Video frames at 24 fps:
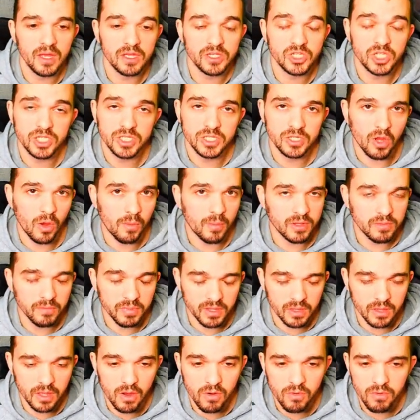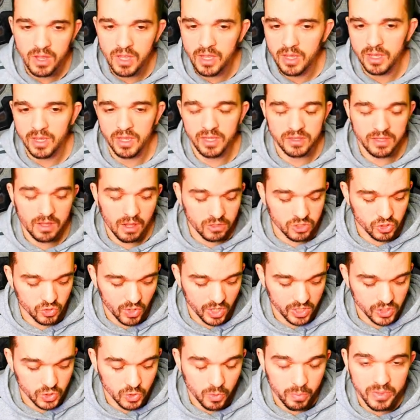just comment below and I'll
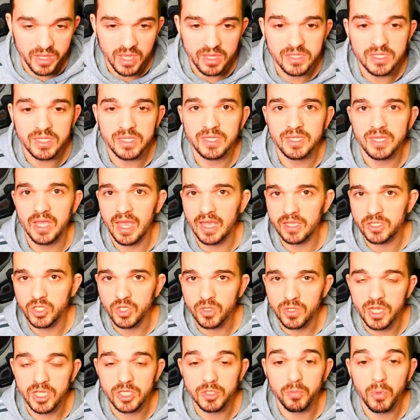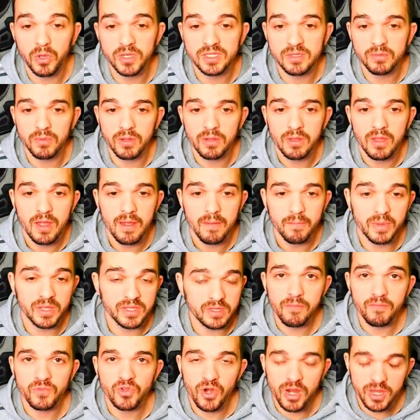try to update it as soon as possible,
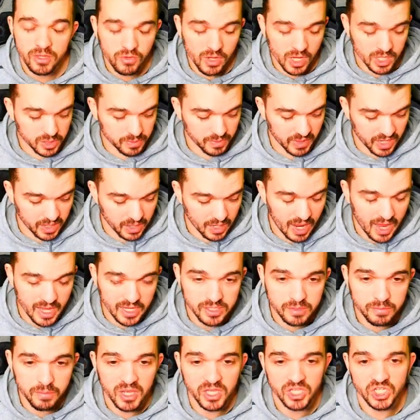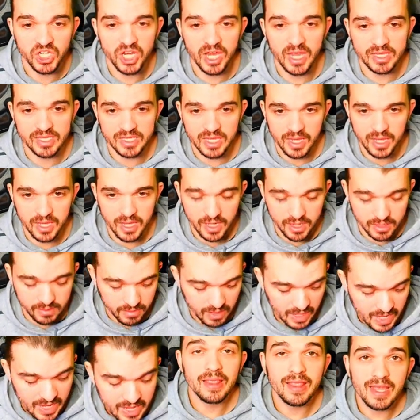and I'm trying to explain as much as I can.
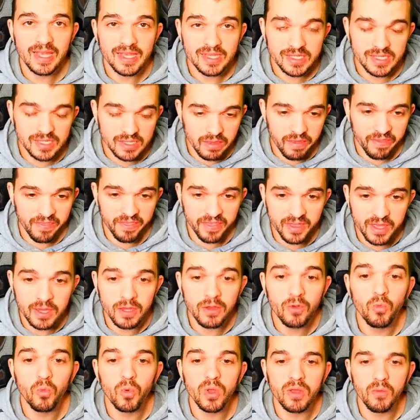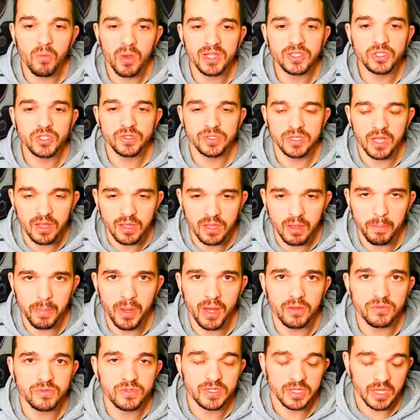The last thing we want to talk
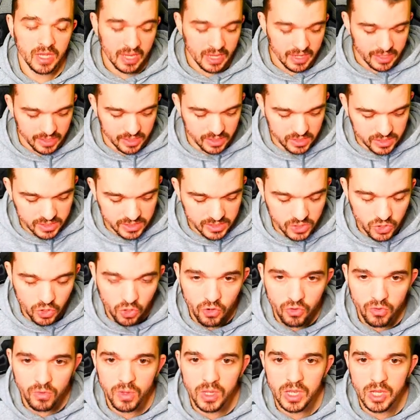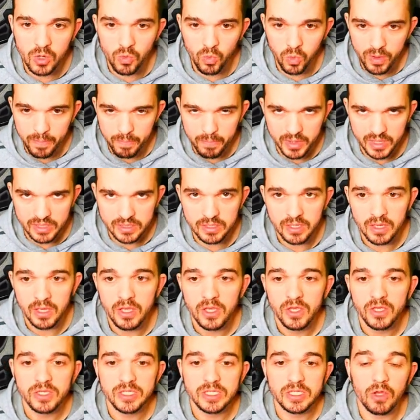about is your equipment.
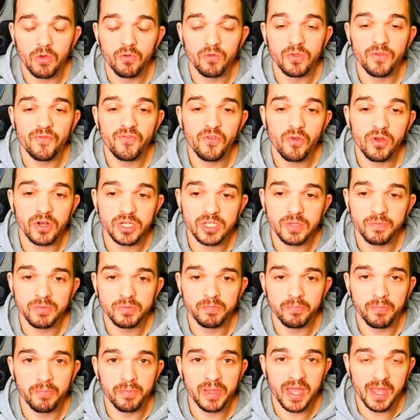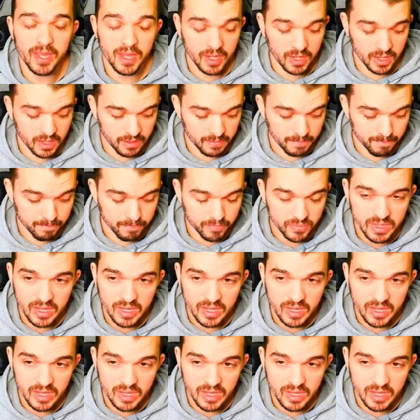So if you are playing